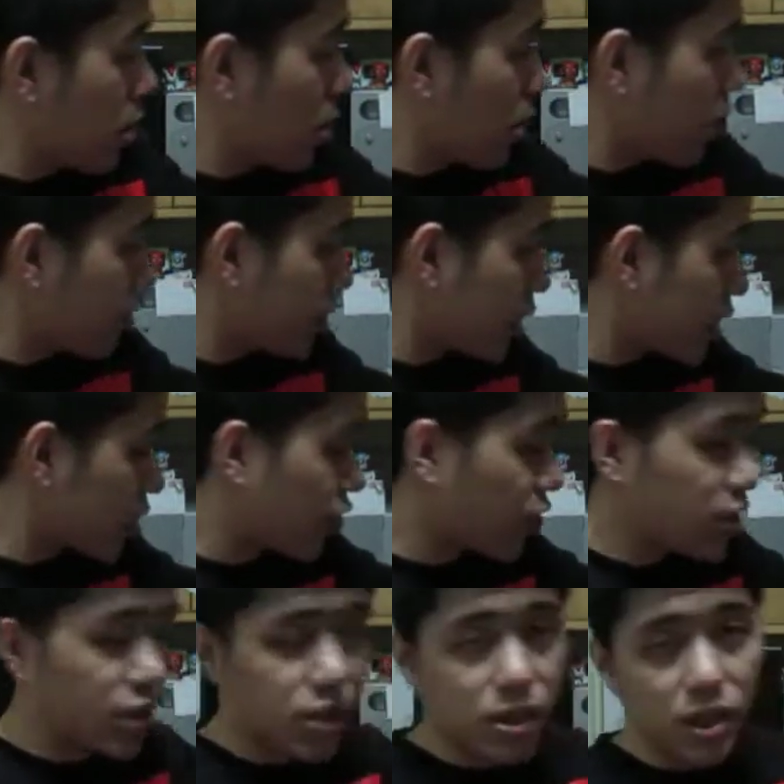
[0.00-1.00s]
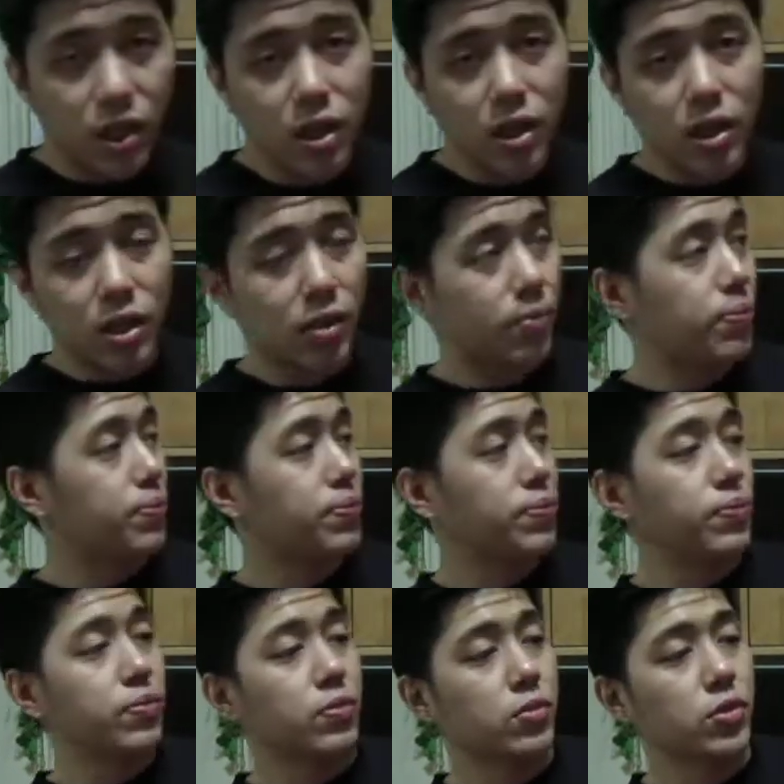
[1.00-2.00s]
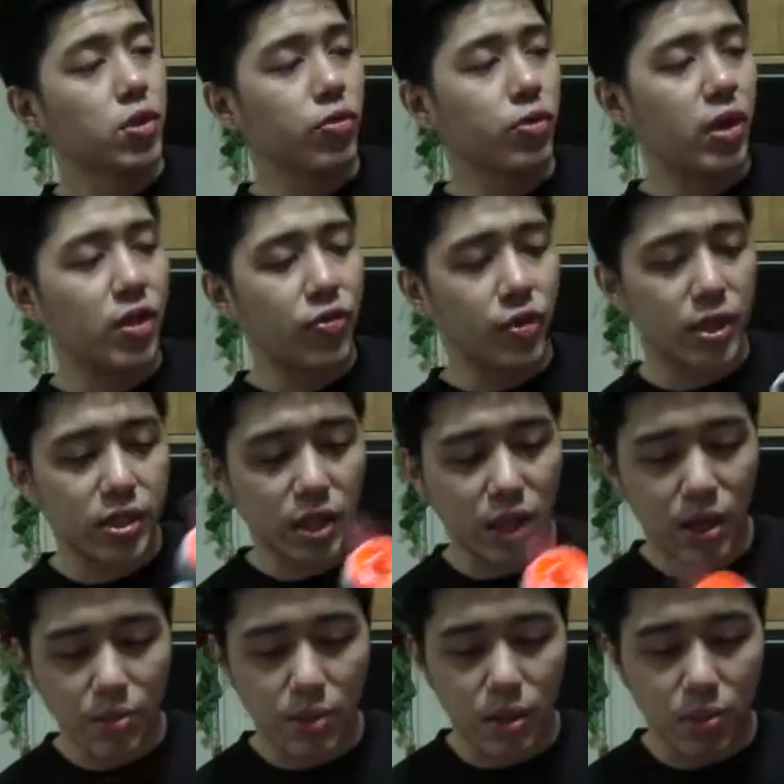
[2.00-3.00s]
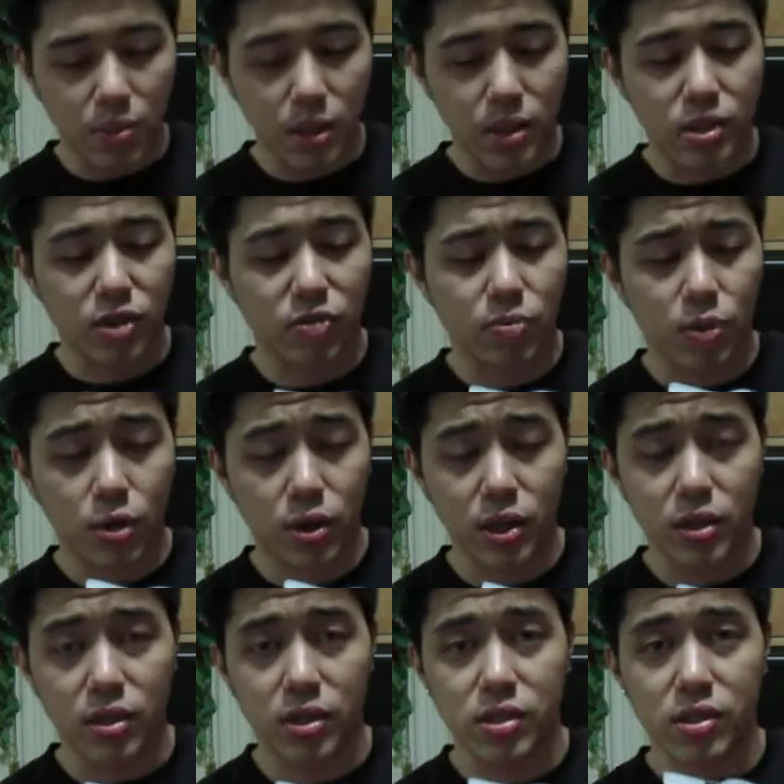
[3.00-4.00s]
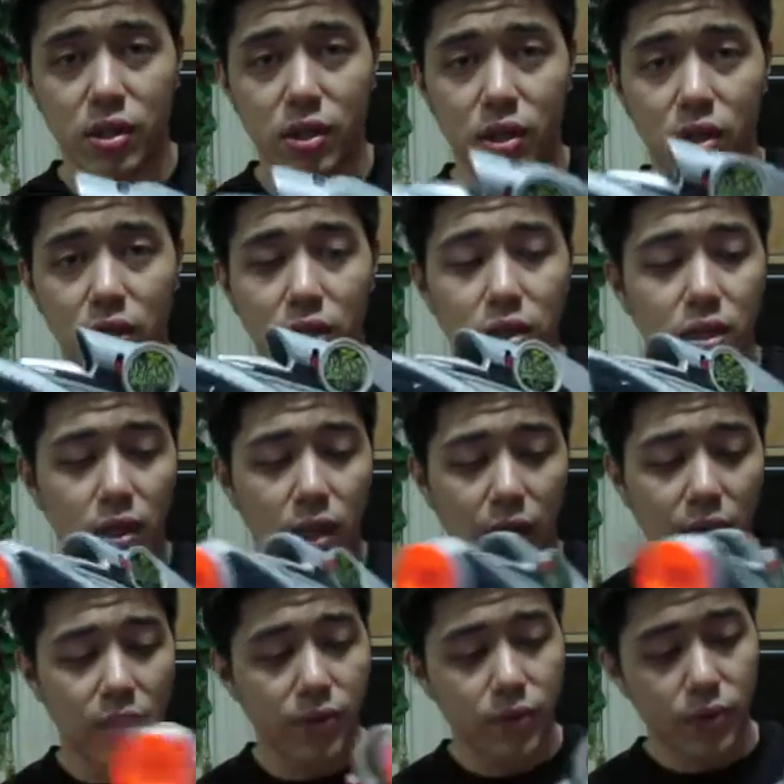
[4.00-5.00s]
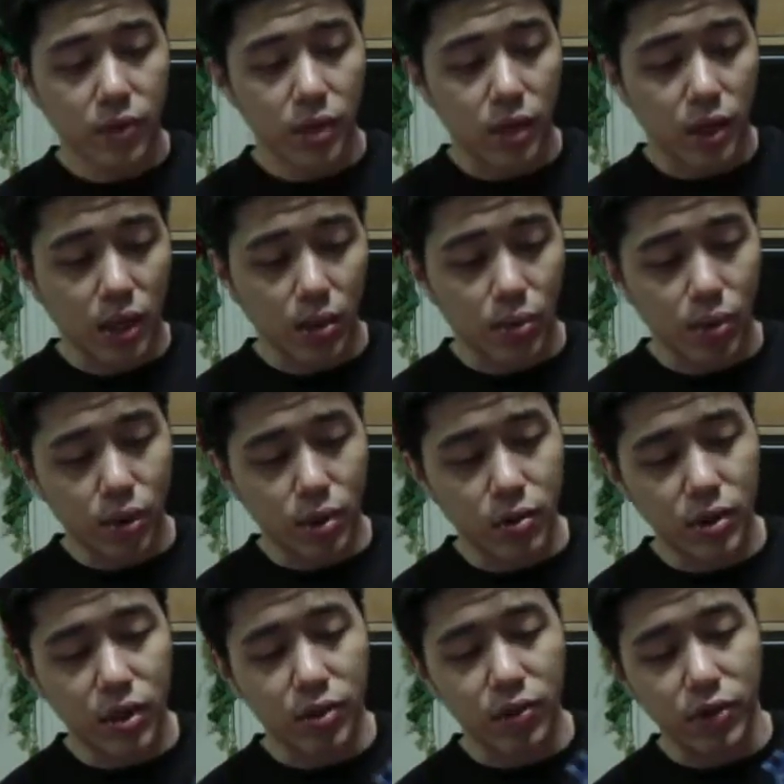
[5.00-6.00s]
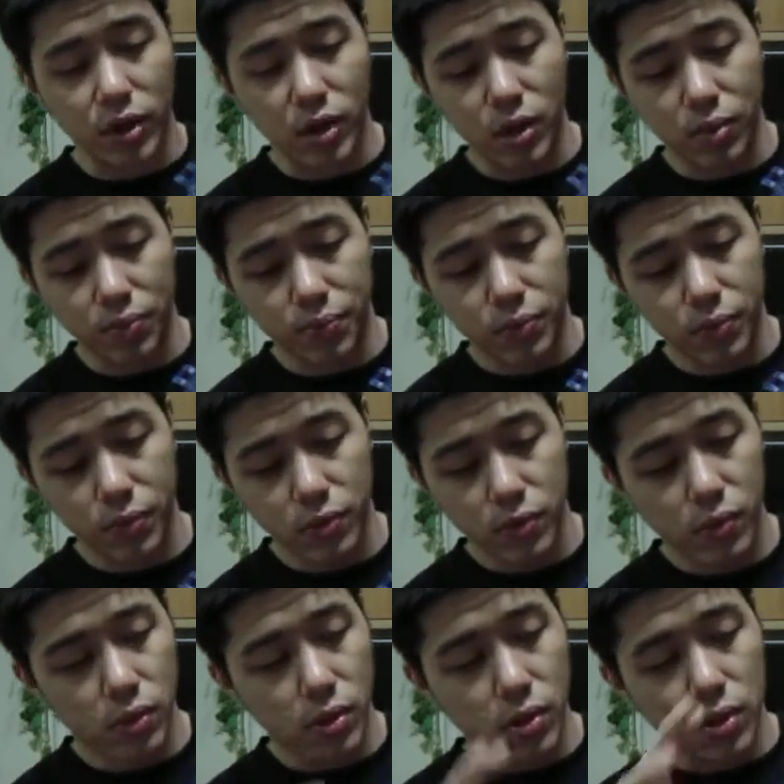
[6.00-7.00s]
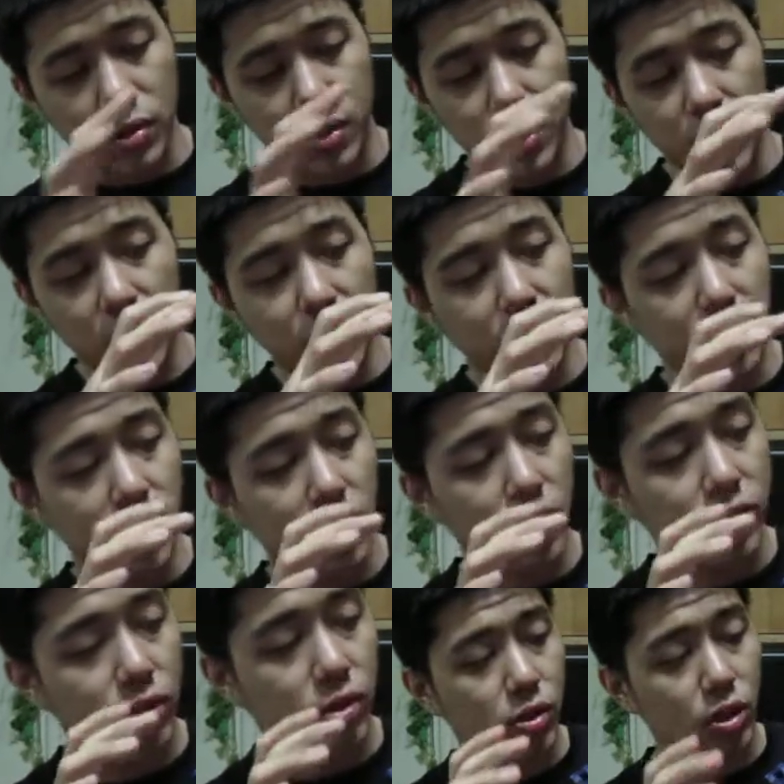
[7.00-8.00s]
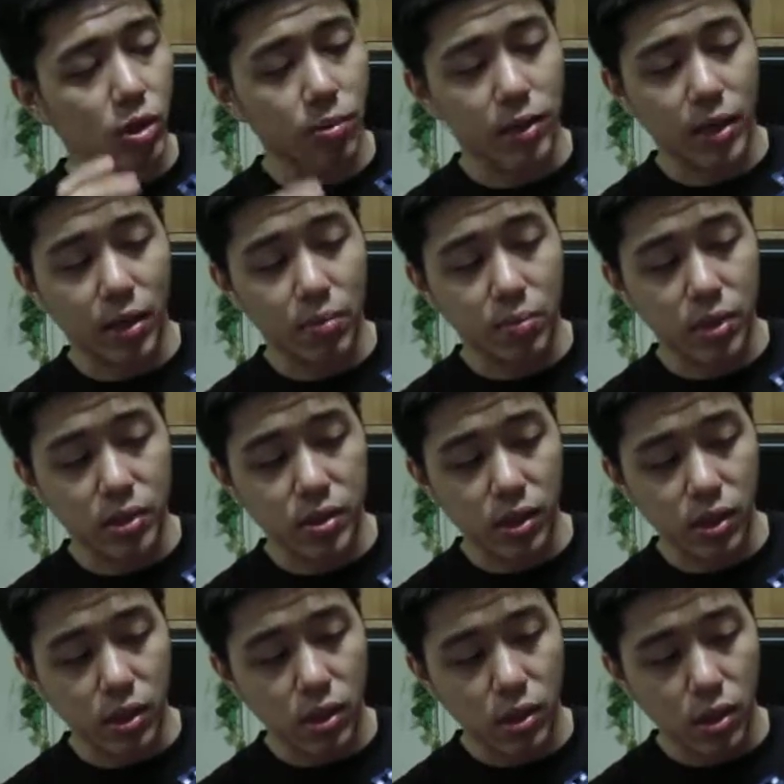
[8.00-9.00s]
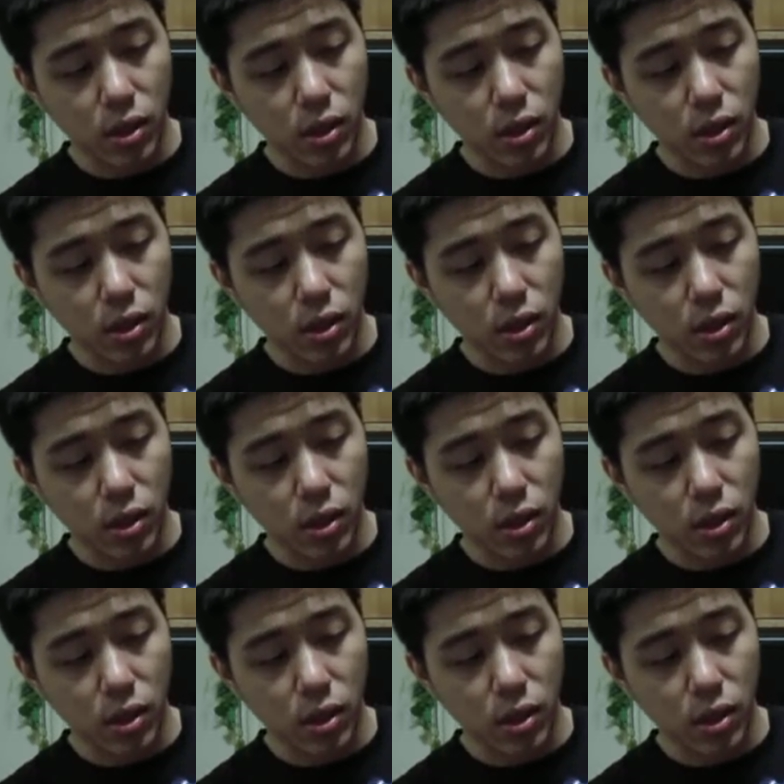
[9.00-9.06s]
I've just finished, not really finished, I'm in the midst of modding this Eagle Eye, and I'm wondering if is there anything else top that I'm missing.